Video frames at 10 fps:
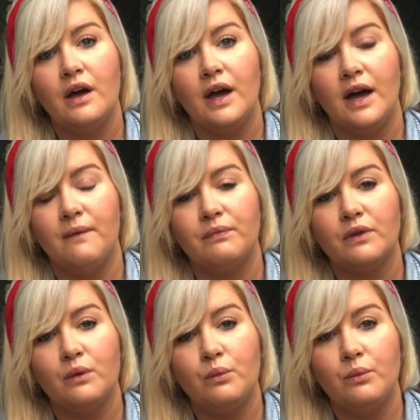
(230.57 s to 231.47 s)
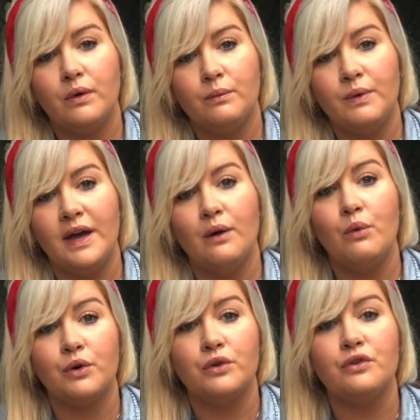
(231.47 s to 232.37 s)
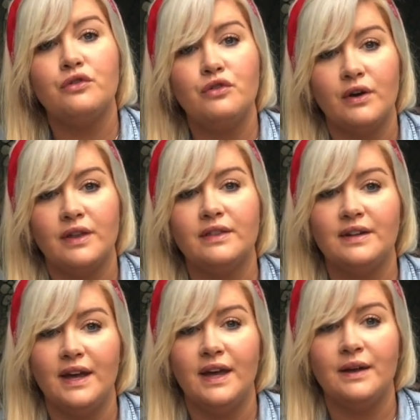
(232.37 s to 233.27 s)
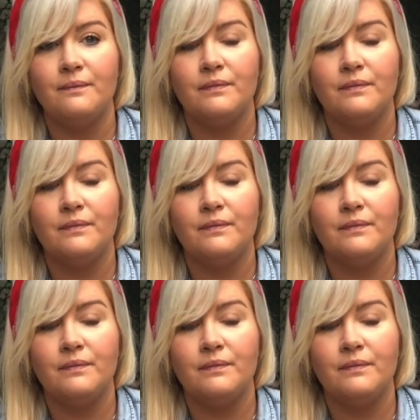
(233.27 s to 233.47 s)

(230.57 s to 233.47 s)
well watered during the day.